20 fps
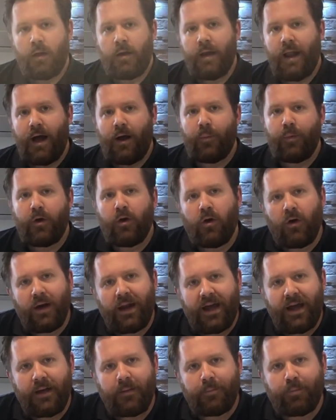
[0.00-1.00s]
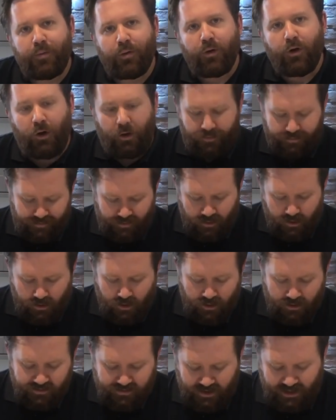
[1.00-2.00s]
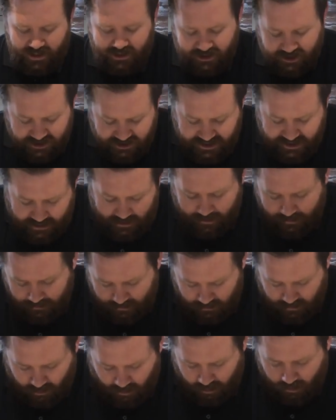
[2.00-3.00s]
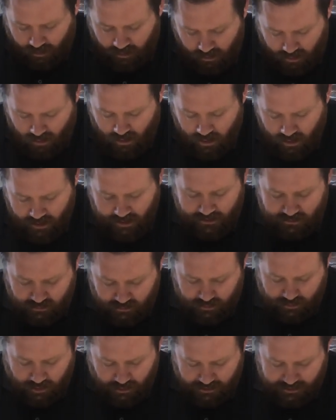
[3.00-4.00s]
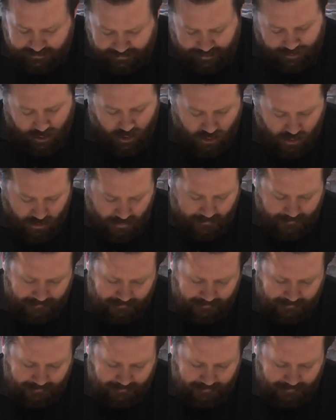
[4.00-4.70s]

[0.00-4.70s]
Now we've got to let it prove. So let's just get the dough into a nice ball.